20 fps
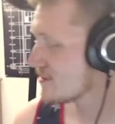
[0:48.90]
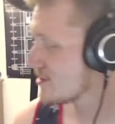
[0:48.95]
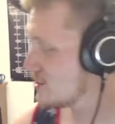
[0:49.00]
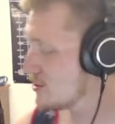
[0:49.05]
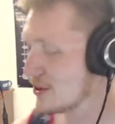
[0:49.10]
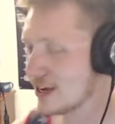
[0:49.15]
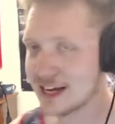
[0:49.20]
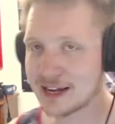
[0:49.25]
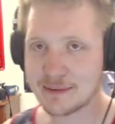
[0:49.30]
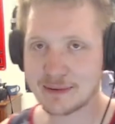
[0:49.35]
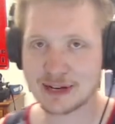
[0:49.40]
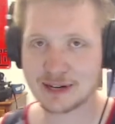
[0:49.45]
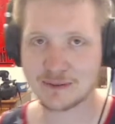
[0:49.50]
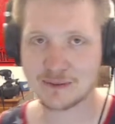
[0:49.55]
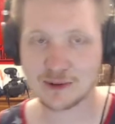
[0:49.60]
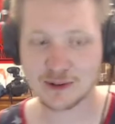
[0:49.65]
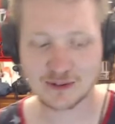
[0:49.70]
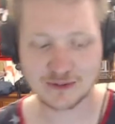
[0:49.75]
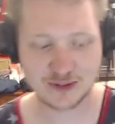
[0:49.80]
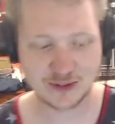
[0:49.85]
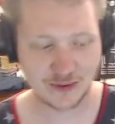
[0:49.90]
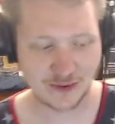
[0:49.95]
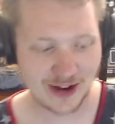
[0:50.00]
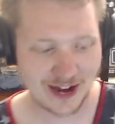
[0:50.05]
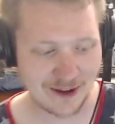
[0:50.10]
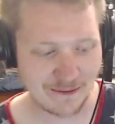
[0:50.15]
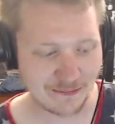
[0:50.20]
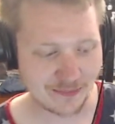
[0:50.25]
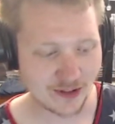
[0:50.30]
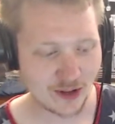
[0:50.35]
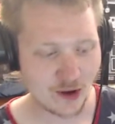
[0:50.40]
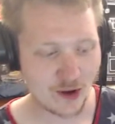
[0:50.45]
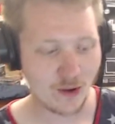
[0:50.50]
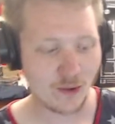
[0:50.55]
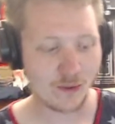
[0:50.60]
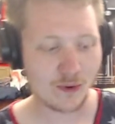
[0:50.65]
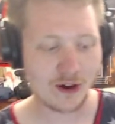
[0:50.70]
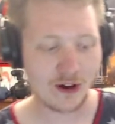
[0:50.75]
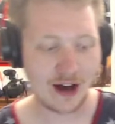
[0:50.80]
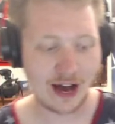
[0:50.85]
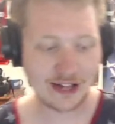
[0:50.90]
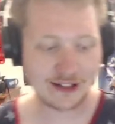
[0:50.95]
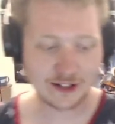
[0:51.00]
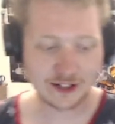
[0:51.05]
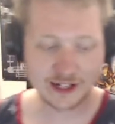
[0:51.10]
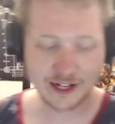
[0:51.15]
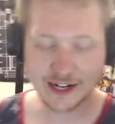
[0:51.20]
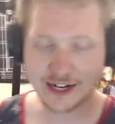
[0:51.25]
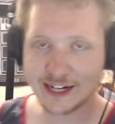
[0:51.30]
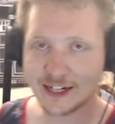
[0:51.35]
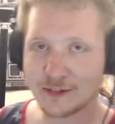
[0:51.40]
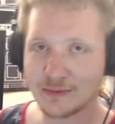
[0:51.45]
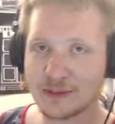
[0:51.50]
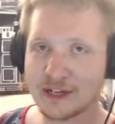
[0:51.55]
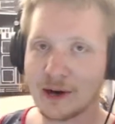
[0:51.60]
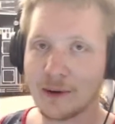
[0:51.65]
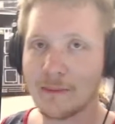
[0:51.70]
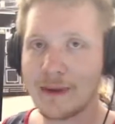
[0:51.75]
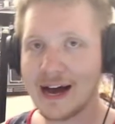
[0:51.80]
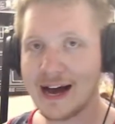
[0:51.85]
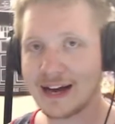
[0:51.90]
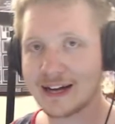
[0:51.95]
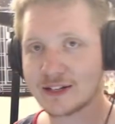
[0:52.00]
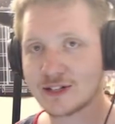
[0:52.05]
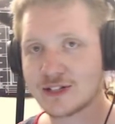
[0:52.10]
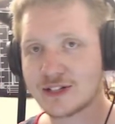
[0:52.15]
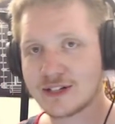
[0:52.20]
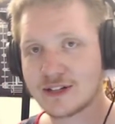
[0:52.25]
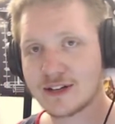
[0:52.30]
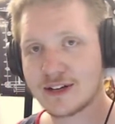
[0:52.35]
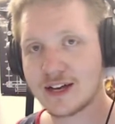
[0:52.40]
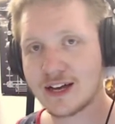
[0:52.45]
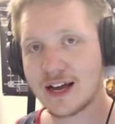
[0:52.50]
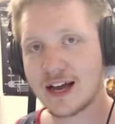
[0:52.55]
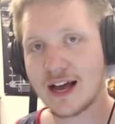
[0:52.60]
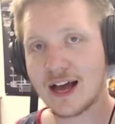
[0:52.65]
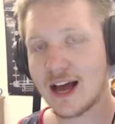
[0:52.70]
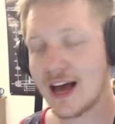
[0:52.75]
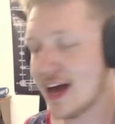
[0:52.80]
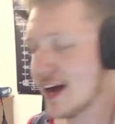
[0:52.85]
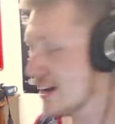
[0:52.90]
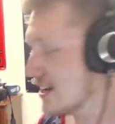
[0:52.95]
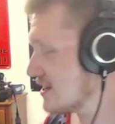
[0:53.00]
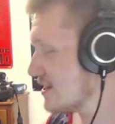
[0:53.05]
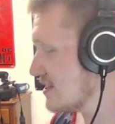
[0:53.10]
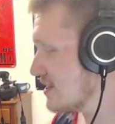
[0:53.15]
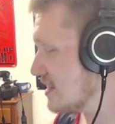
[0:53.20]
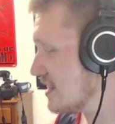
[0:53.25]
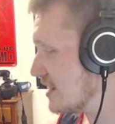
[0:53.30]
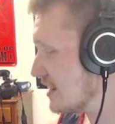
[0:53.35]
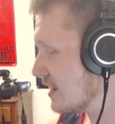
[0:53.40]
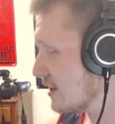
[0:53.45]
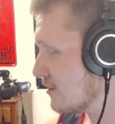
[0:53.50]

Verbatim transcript: Two animated wolves, right? Well, I look on HBO Max and I see